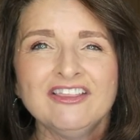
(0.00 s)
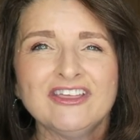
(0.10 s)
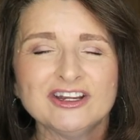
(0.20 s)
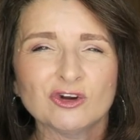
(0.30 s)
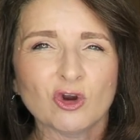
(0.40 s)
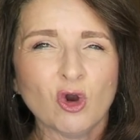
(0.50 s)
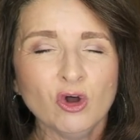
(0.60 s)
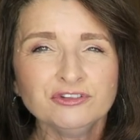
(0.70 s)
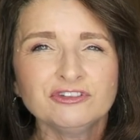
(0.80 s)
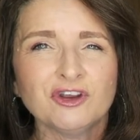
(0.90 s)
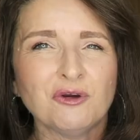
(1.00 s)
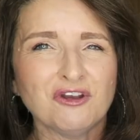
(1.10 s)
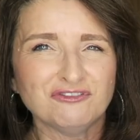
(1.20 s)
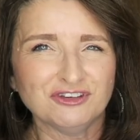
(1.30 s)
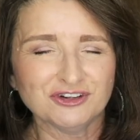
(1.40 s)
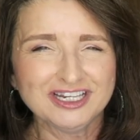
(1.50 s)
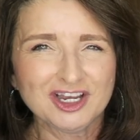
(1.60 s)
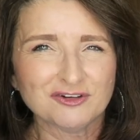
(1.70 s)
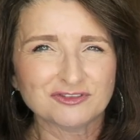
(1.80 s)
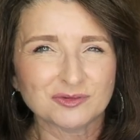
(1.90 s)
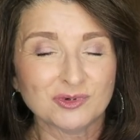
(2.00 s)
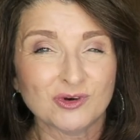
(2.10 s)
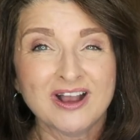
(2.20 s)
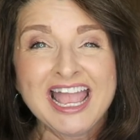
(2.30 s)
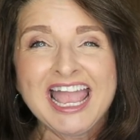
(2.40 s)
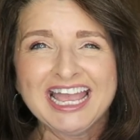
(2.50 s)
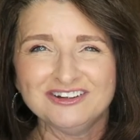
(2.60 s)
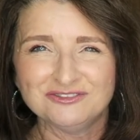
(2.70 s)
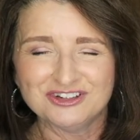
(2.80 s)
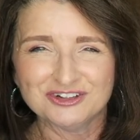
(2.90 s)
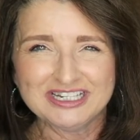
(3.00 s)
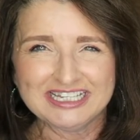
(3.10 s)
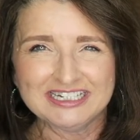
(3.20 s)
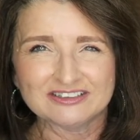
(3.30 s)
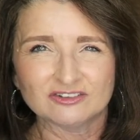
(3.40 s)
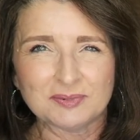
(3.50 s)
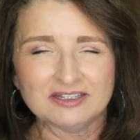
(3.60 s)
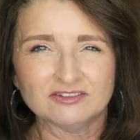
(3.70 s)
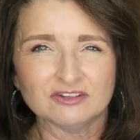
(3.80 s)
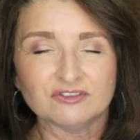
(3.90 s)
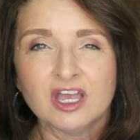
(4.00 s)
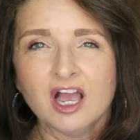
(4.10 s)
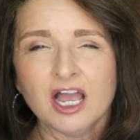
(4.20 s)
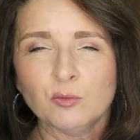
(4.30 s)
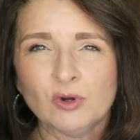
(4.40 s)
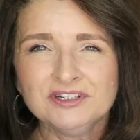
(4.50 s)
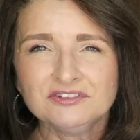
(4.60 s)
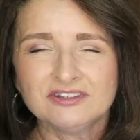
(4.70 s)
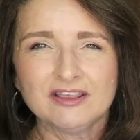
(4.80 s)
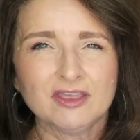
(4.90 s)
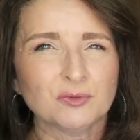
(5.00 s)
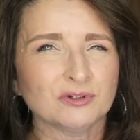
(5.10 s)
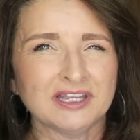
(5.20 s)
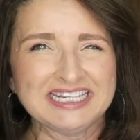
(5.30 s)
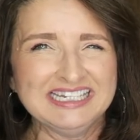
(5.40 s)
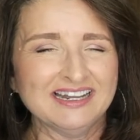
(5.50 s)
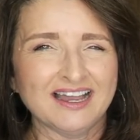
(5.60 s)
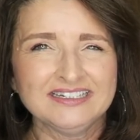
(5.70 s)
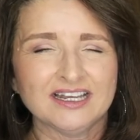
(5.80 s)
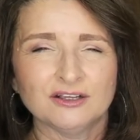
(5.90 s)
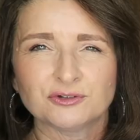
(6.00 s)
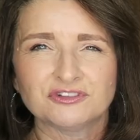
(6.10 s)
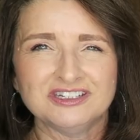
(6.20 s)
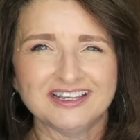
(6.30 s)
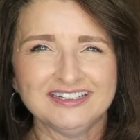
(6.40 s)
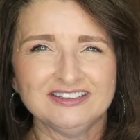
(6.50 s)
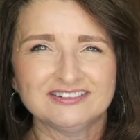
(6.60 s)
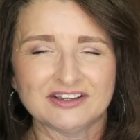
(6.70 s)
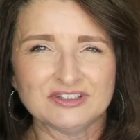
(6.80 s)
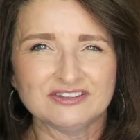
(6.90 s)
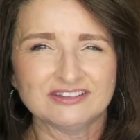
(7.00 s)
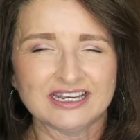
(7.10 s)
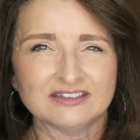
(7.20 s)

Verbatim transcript: They are also very comfortable and very inexpensive. I want to say they were like nine ninety-seven.